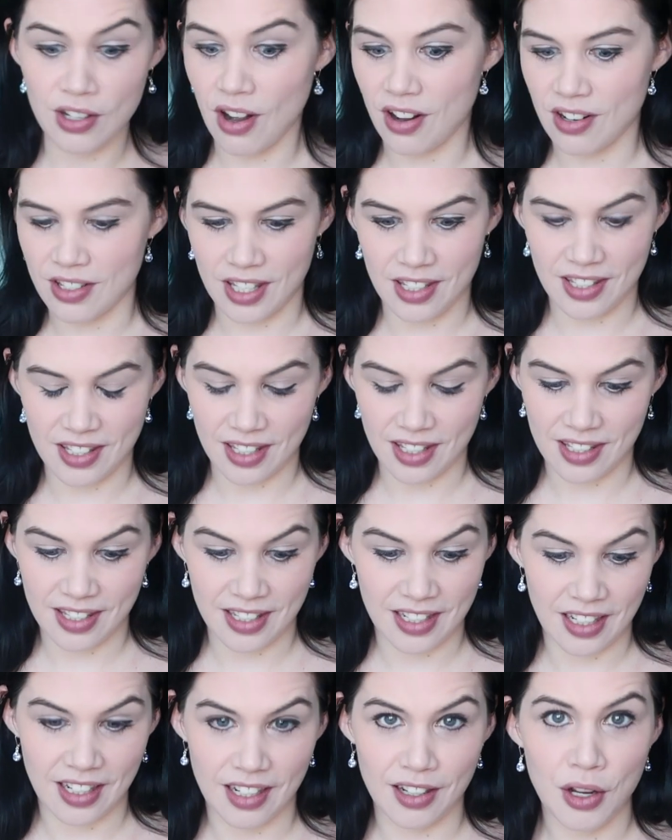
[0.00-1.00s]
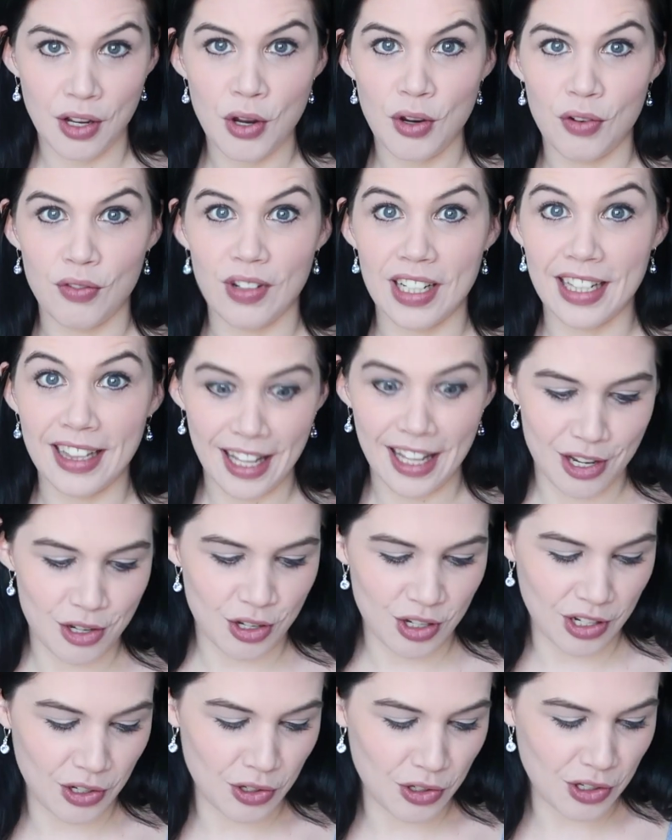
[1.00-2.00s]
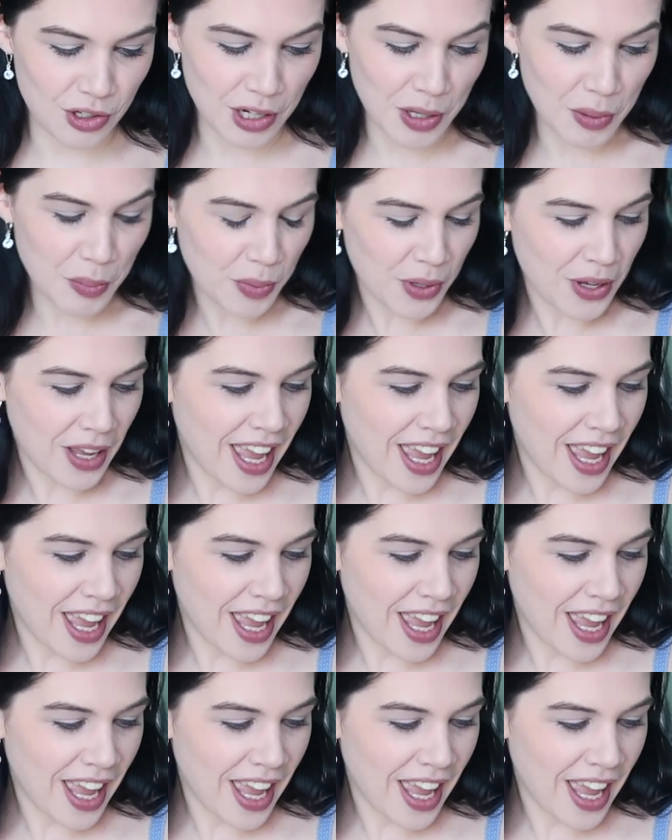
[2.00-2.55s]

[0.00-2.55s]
narcissistic relationship.